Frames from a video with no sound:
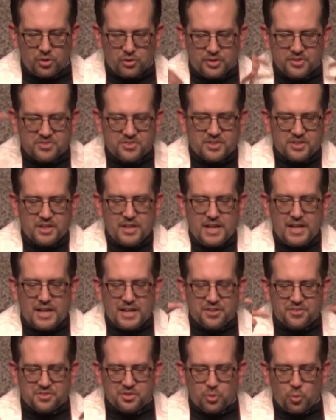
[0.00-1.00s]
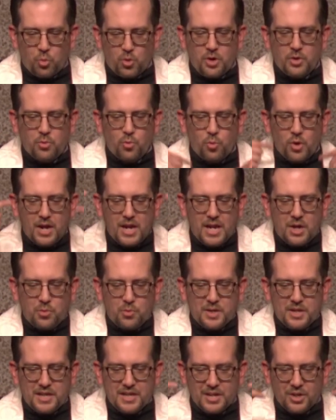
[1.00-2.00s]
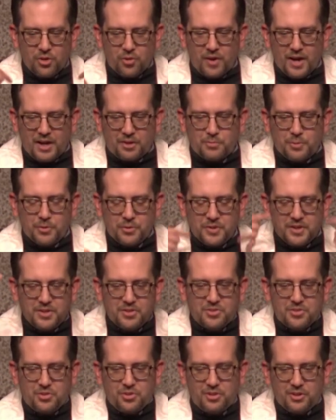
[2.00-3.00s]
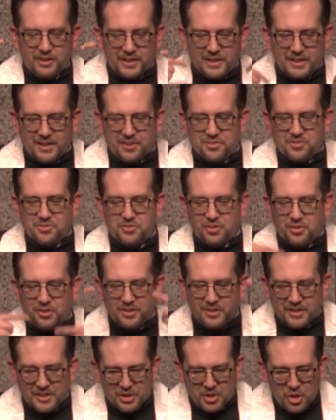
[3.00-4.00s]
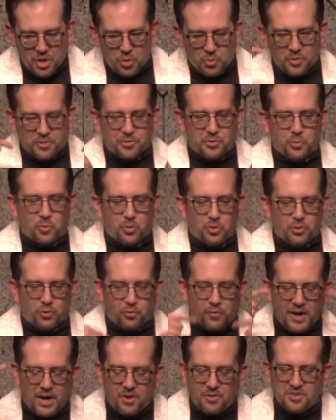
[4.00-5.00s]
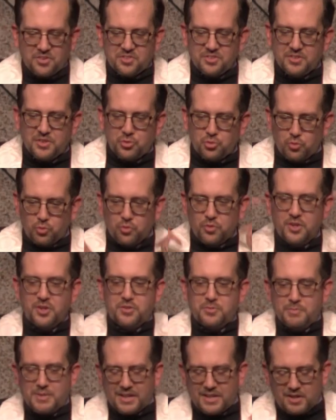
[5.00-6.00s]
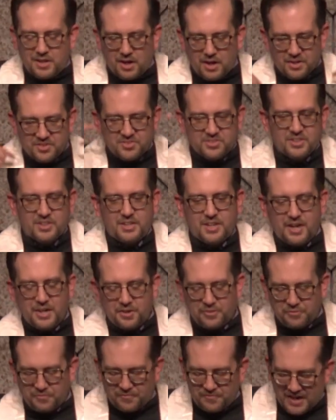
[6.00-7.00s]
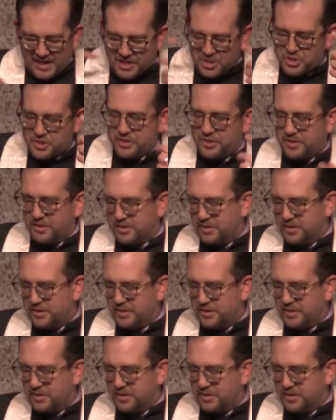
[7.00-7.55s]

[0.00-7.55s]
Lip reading: It's the one way we interact both internally and externally with the world around us in this rhythmic, constant kind of fashion,